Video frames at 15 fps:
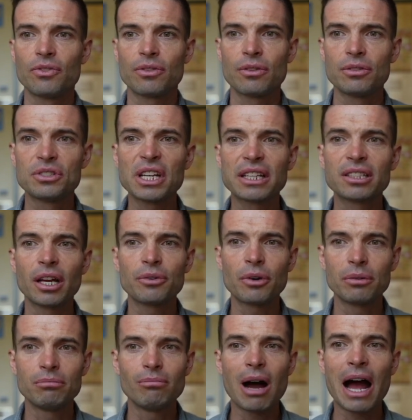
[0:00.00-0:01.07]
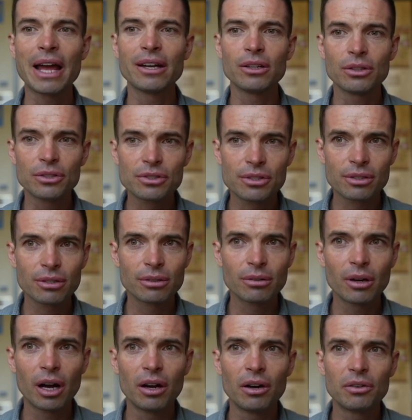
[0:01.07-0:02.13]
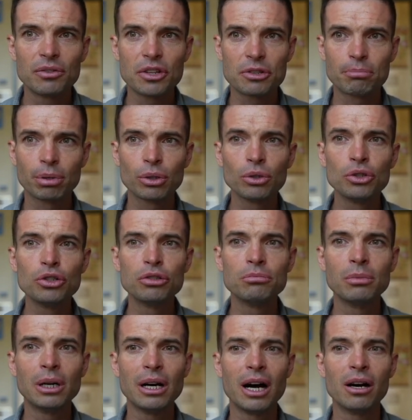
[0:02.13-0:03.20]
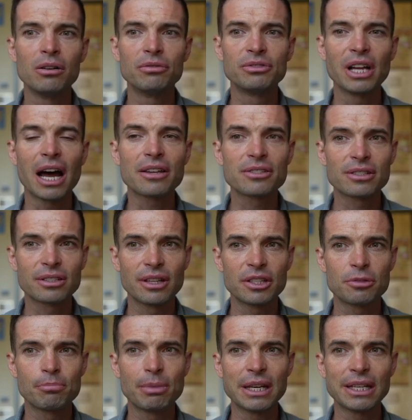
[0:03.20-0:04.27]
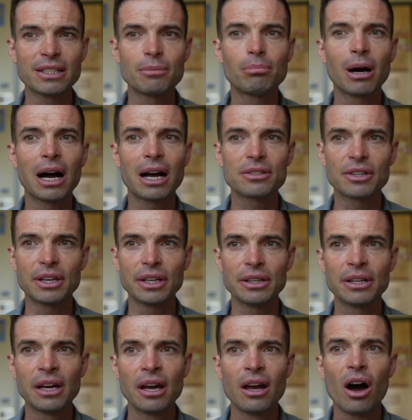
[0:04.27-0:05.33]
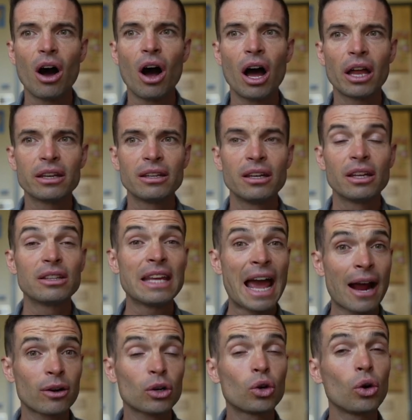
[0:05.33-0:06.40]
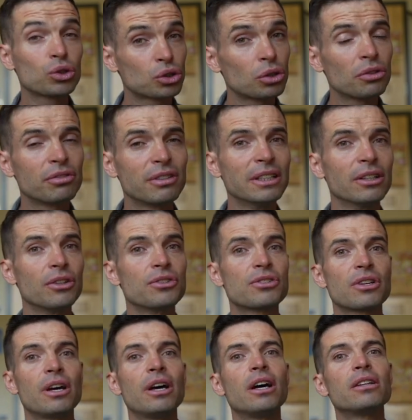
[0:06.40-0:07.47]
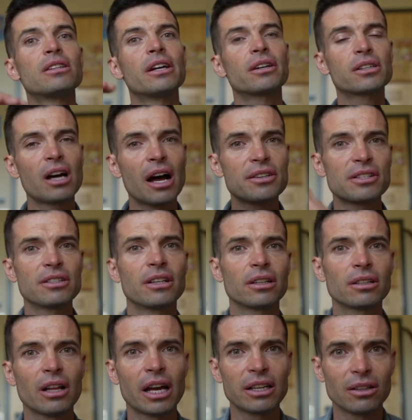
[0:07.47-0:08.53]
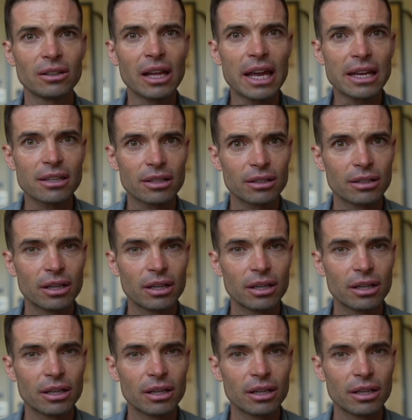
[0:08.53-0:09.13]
600 miles of this plume of dust that's being deposited on the agricultural fields that are causing the decline of the lake.